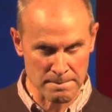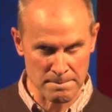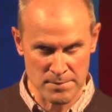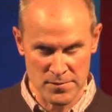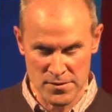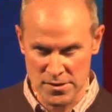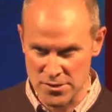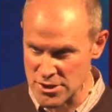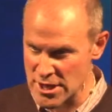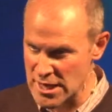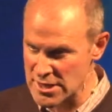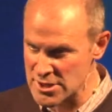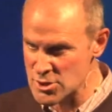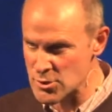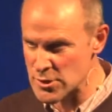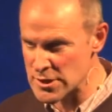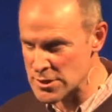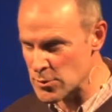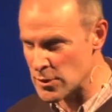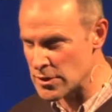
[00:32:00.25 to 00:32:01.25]
It's a challenge
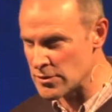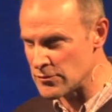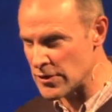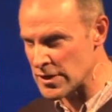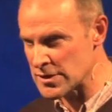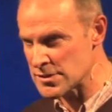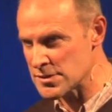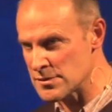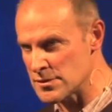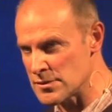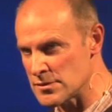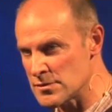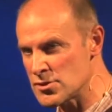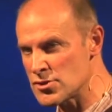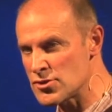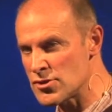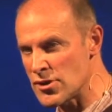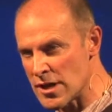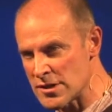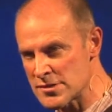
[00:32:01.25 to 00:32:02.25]
to each one of us to
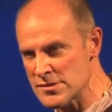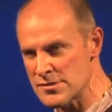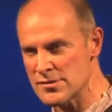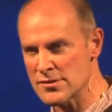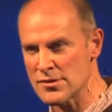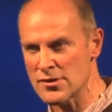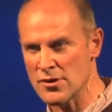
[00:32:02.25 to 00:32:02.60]
trust